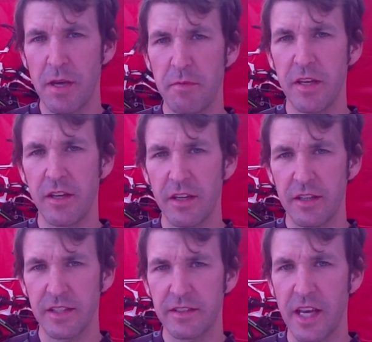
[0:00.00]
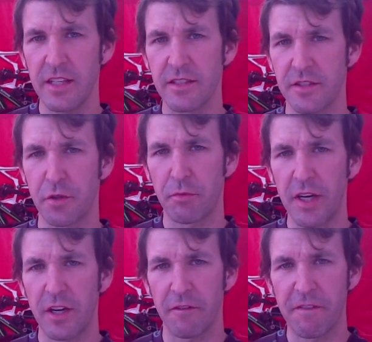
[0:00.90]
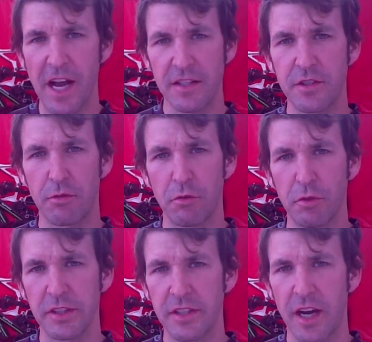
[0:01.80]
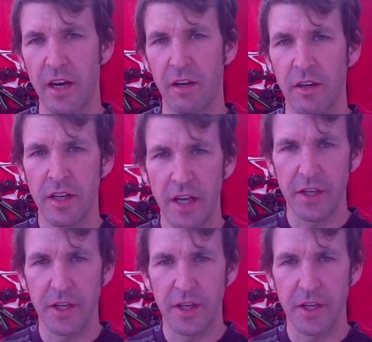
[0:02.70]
maybe in this case it's a rear, faster rolling tire,